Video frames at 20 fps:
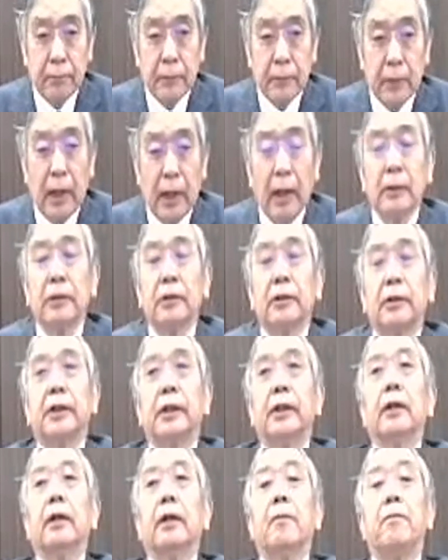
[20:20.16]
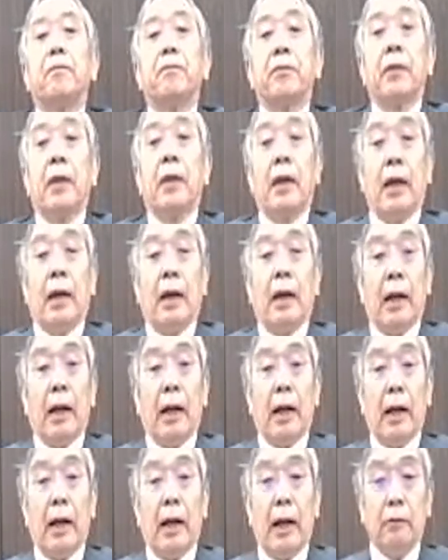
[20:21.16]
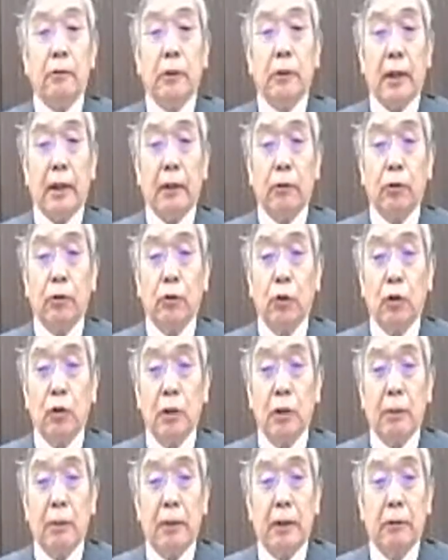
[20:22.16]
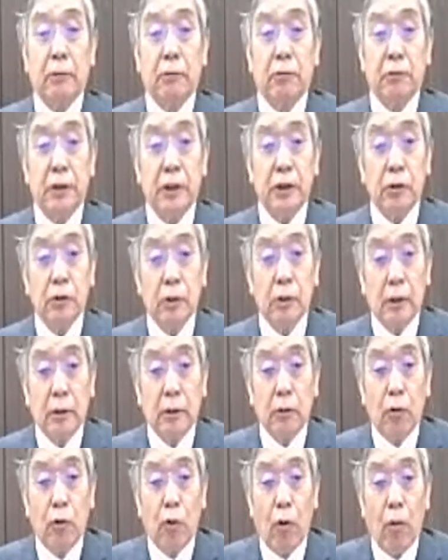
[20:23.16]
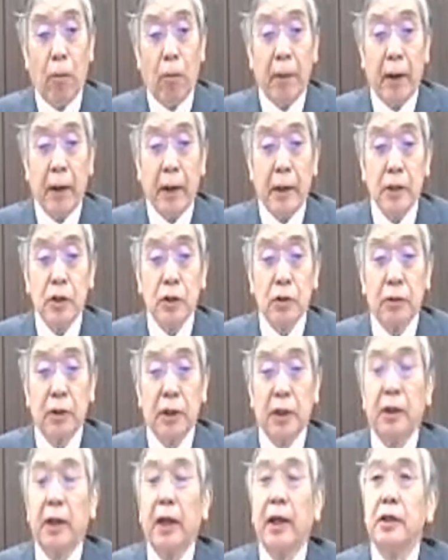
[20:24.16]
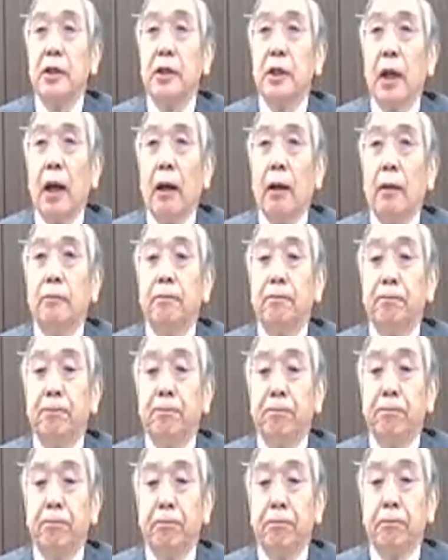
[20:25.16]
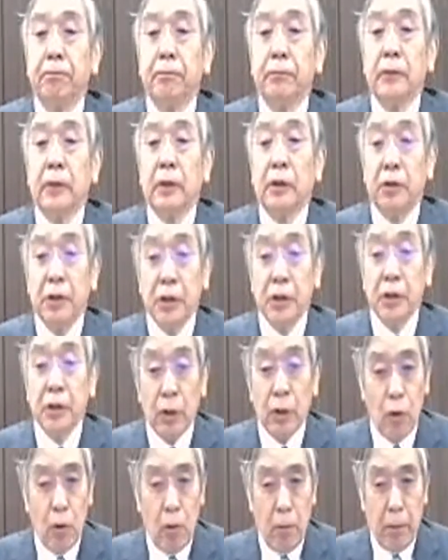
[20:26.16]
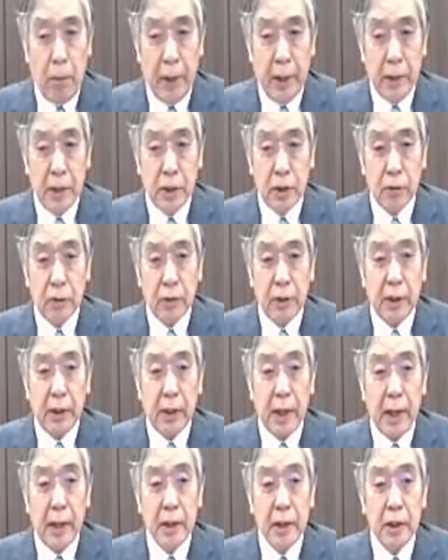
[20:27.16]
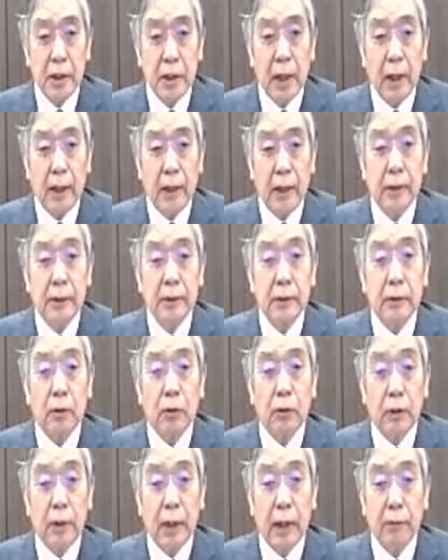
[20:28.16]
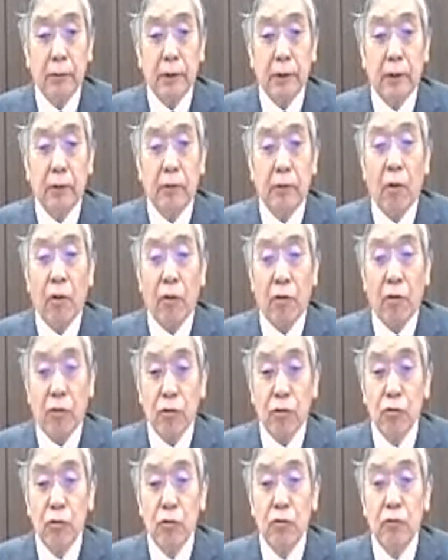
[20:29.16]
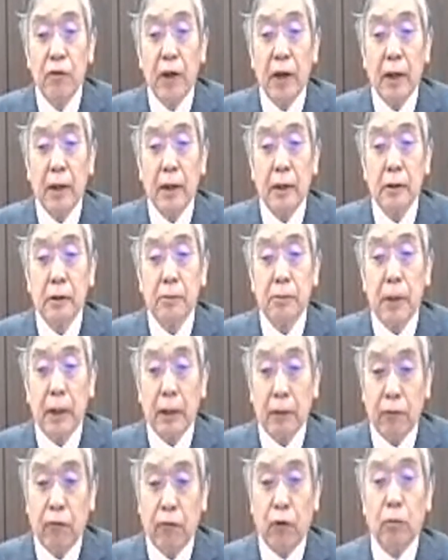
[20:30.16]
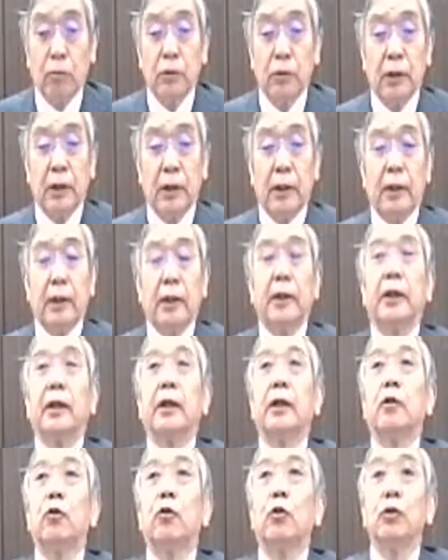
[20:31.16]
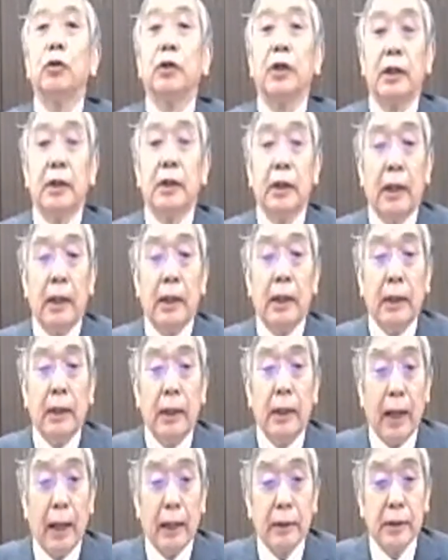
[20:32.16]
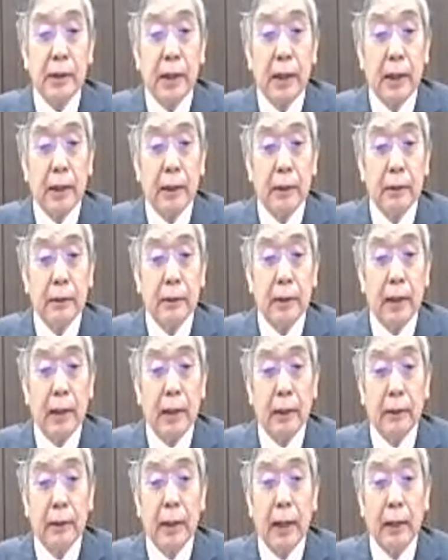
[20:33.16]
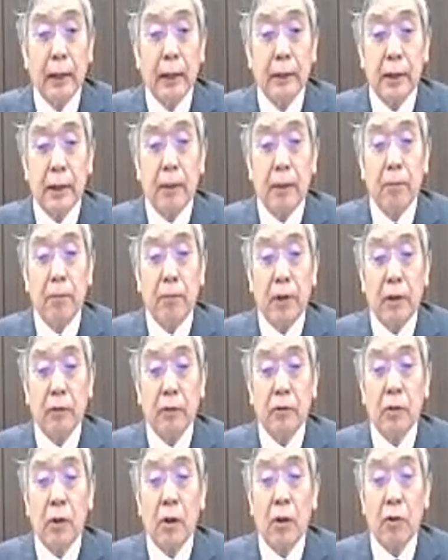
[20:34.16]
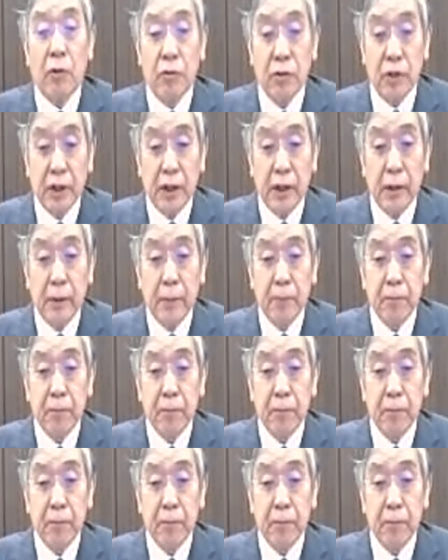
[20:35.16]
Lastly, I would like to talk about regional cooperation in Asia. Regional cooperation in Asia is conducted through various platforms, including ASEAN and ASEAN Plus 3.